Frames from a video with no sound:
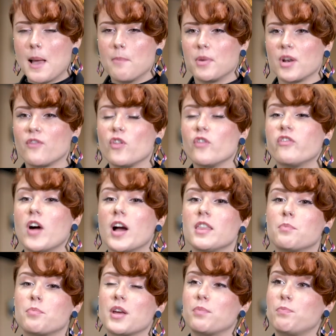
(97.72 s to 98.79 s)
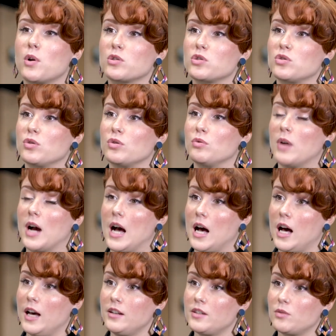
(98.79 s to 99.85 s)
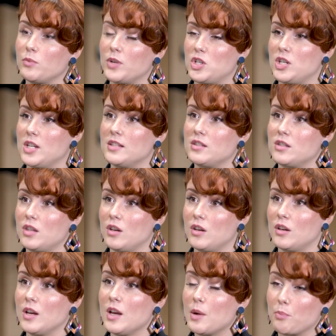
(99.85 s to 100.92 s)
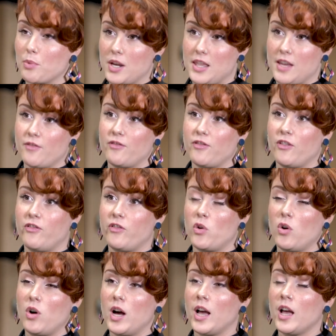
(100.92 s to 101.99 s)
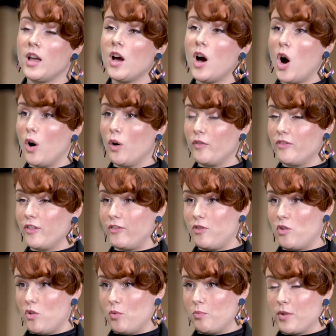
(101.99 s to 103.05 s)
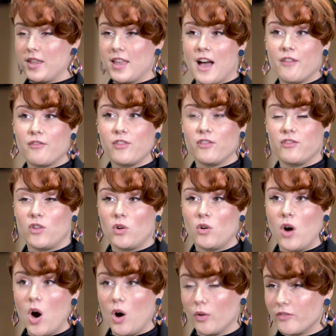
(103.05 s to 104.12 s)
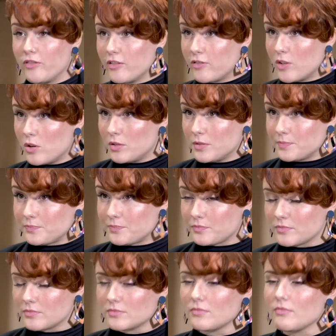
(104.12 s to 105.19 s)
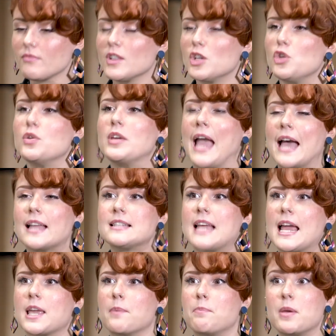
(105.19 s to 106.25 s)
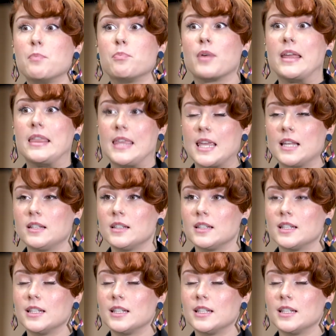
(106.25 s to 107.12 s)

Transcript: But if you find the breath box too hard, which is the breathe in for four, hold for four, breathe out for four, hold for four, you can take a big breath in